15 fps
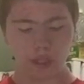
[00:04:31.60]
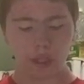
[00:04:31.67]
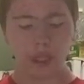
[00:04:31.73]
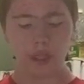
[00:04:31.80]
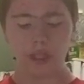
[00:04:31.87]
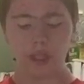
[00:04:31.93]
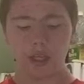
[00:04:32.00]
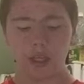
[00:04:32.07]

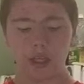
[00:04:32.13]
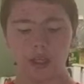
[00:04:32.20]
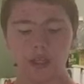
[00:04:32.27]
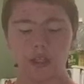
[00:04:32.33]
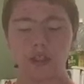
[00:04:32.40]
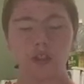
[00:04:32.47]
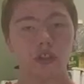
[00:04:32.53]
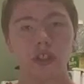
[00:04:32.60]
in
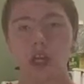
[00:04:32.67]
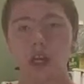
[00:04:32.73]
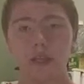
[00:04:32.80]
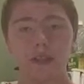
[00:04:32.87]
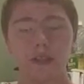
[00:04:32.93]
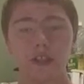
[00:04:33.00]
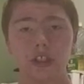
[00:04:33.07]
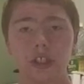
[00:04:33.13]
your
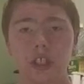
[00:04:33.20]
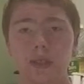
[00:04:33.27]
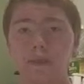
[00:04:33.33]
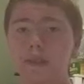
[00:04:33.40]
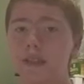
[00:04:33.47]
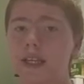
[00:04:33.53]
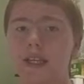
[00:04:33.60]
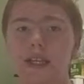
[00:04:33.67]
chocolate
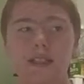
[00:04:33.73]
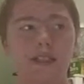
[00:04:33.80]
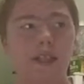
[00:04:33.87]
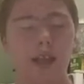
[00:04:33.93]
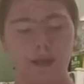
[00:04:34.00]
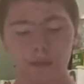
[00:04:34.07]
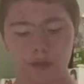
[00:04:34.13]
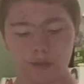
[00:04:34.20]
chips. Like I said,
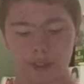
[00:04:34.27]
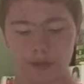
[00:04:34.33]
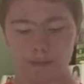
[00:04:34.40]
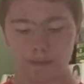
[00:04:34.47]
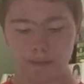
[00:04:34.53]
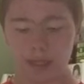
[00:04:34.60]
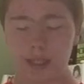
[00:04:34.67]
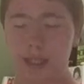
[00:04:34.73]
I'm
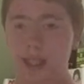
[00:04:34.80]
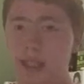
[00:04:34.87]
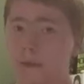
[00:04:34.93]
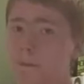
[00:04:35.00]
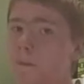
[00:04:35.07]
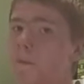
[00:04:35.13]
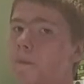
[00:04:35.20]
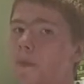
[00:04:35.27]
using
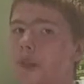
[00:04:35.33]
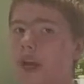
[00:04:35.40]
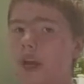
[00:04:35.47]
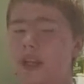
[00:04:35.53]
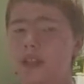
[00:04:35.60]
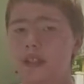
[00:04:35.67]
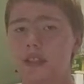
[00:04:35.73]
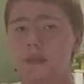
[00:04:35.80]
mini
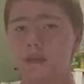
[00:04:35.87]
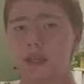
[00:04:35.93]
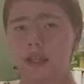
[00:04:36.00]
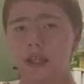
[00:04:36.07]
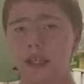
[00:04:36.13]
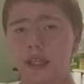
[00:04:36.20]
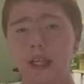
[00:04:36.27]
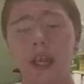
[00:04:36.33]

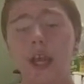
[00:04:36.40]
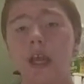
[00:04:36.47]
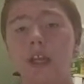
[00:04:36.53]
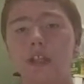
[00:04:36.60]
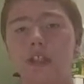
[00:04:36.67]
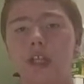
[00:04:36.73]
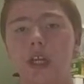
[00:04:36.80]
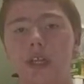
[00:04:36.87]
unsweetened
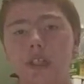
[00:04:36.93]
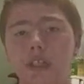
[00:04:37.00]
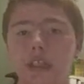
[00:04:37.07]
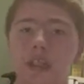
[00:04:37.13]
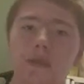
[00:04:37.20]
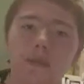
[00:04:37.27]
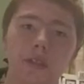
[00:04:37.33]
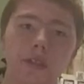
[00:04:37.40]
chocolate
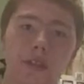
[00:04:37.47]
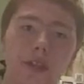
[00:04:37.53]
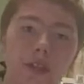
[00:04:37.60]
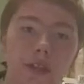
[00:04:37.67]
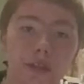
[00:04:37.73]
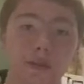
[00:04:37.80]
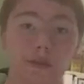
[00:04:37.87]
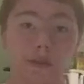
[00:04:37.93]
chips. You can
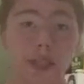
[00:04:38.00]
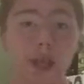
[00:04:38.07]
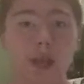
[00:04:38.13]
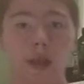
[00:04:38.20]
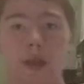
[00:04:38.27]
use